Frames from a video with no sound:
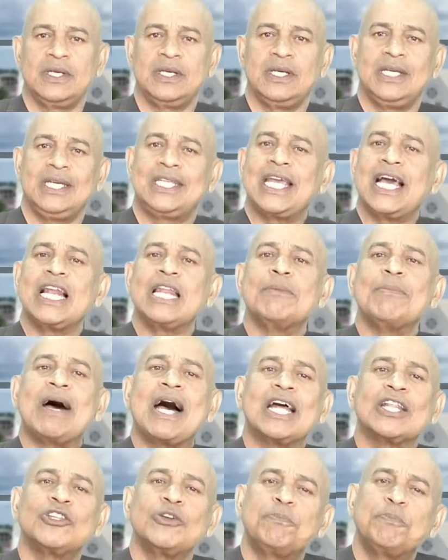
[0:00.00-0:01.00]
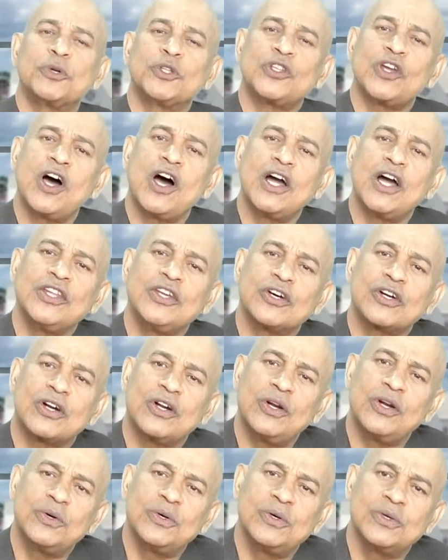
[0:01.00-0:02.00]
He tell the man to put on your
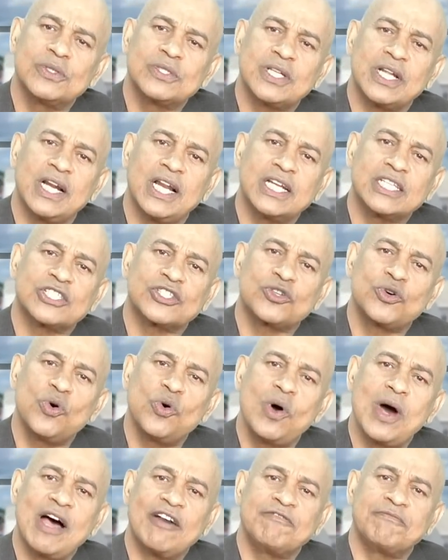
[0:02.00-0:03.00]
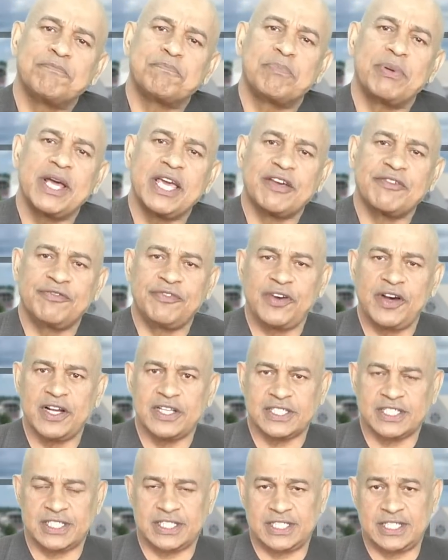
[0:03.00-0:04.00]
clothes and let's go have
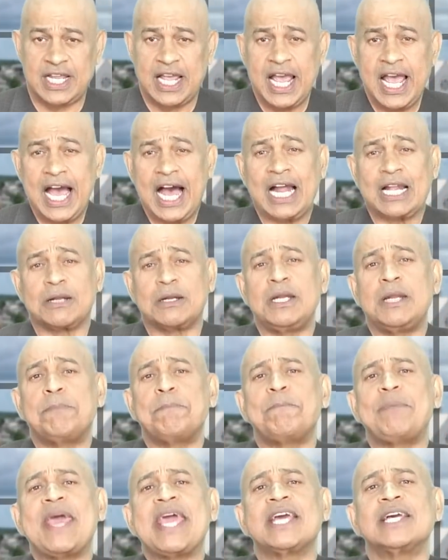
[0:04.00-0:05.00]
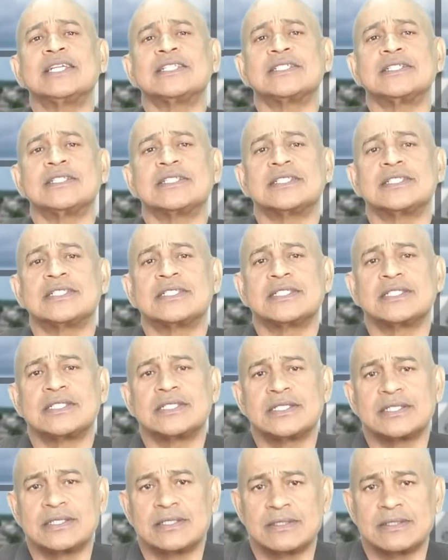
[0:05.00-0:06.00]
breakfast at the Pegasus